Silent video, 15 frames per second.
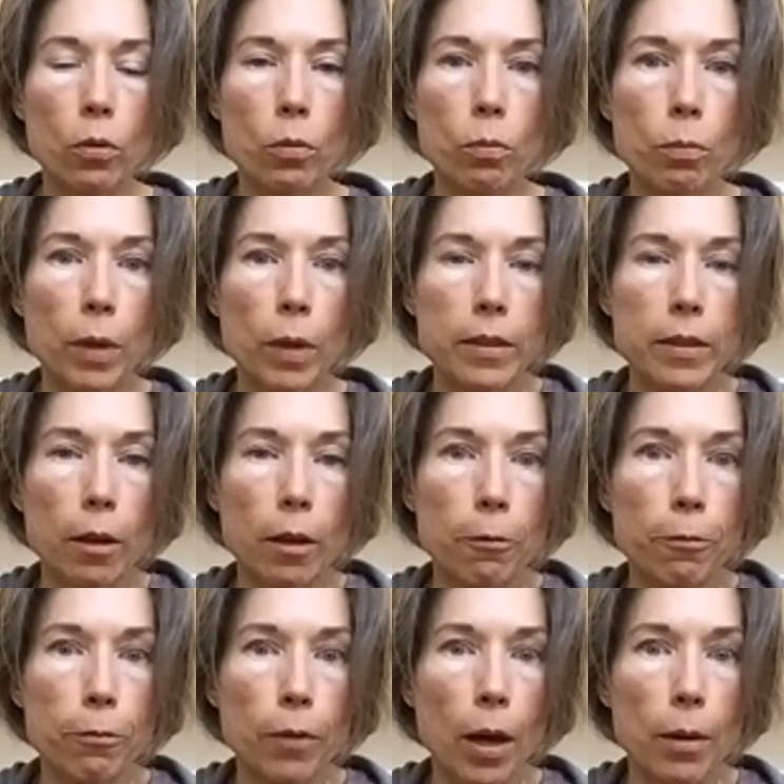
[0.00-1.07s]

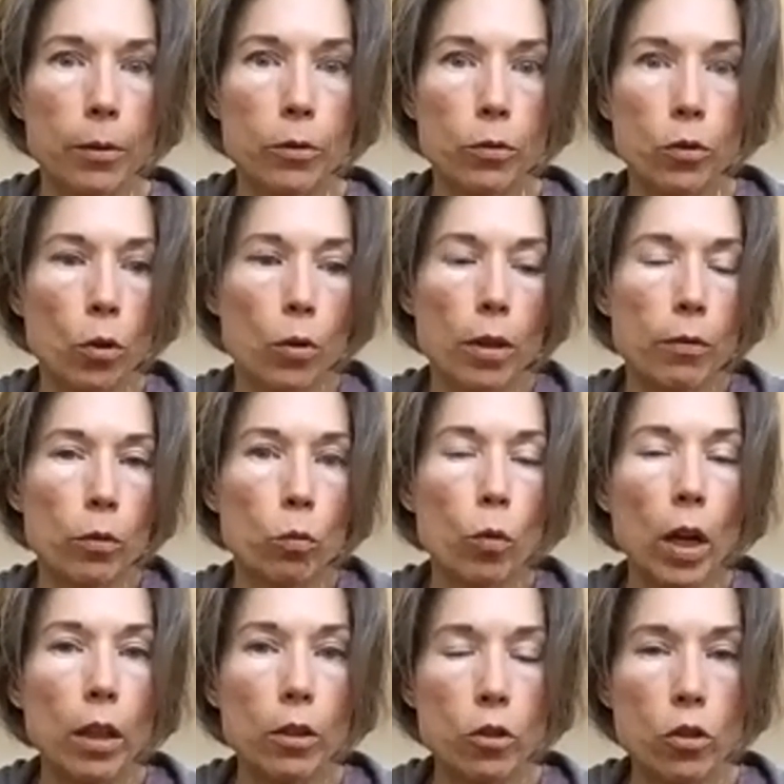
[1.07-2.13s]
myself, I don't even
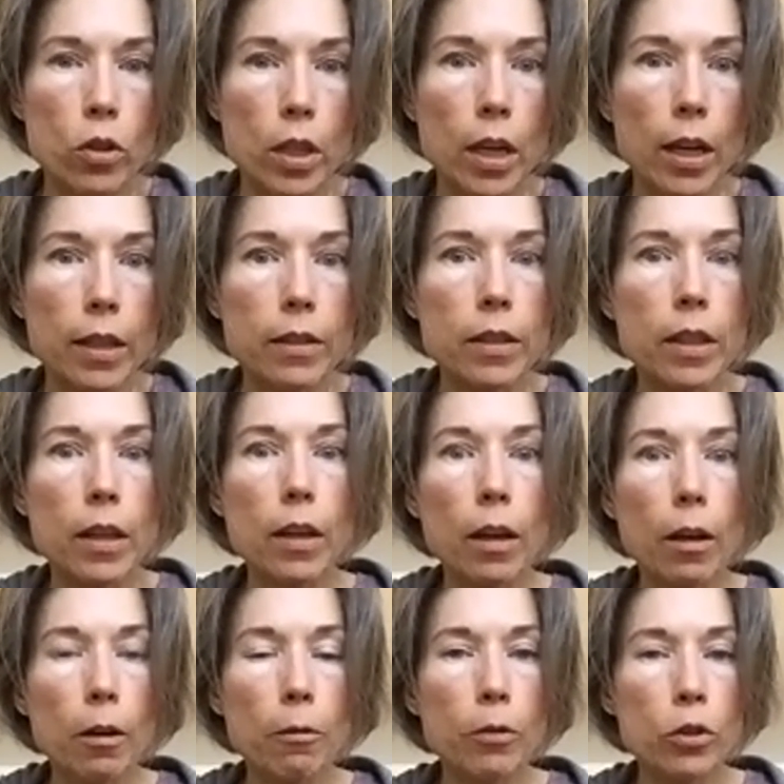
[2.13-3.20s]
relish the idea
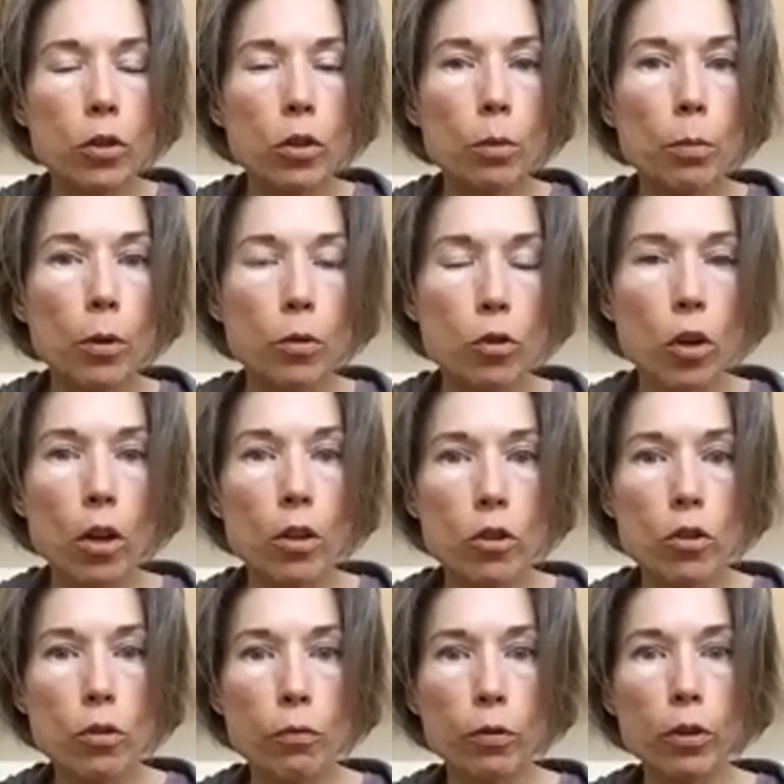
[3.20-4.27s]
of a
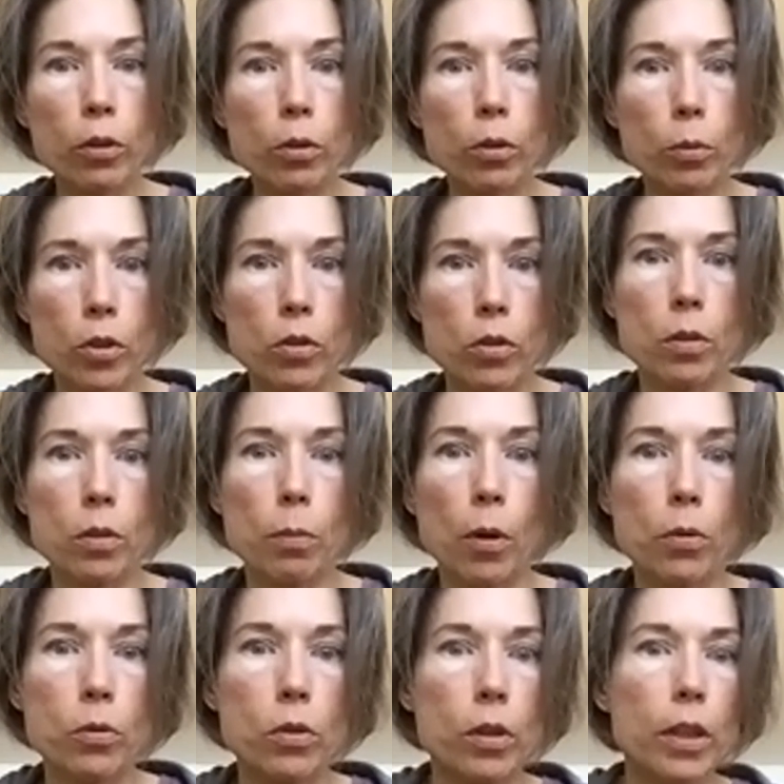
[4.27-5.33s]
turbocharged flu, which is
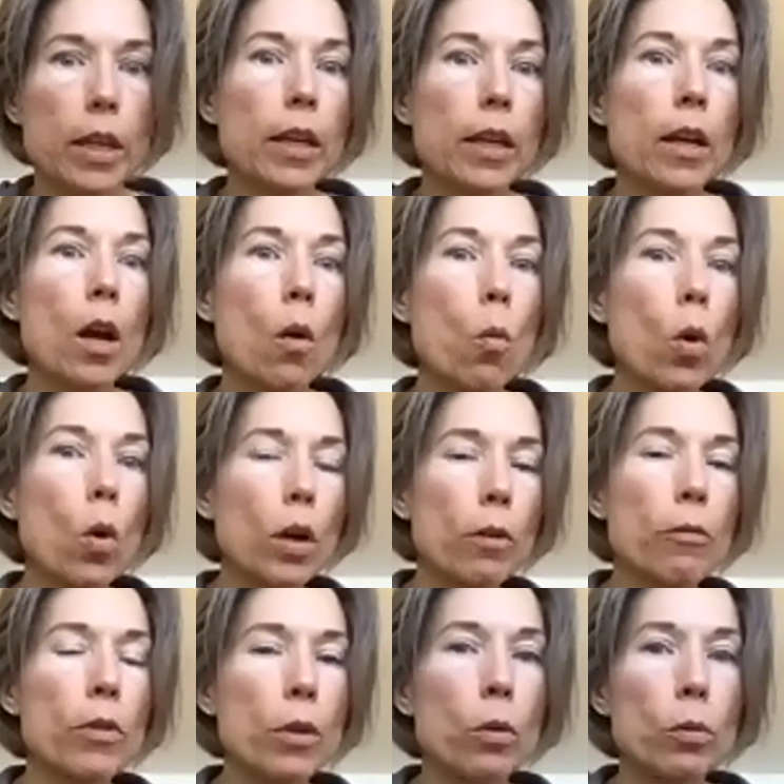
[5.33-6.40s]
supposedly one of
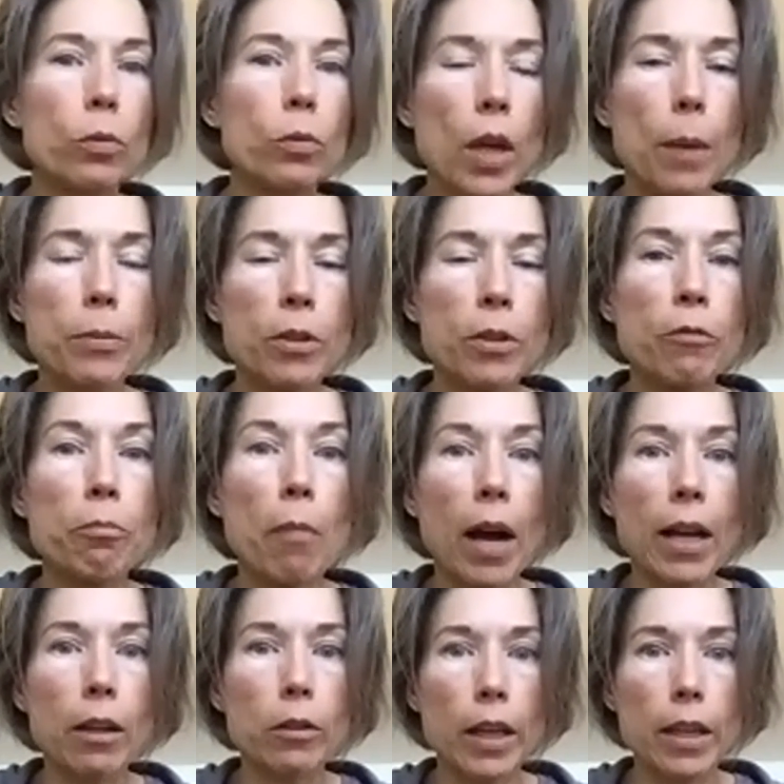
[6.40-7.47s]
the types of
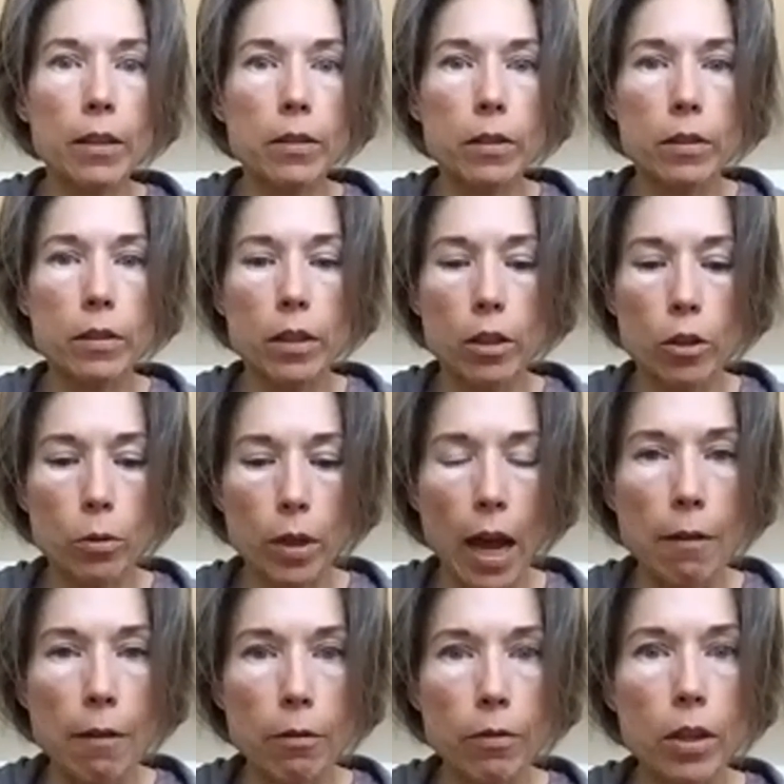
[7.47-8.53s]
mild cases that you could
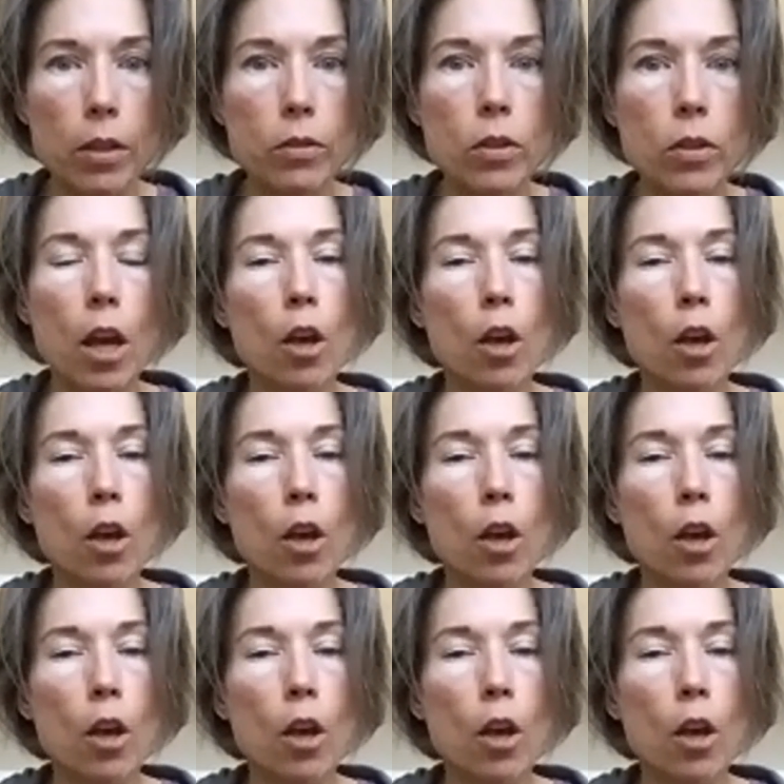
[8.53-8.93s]
have of this.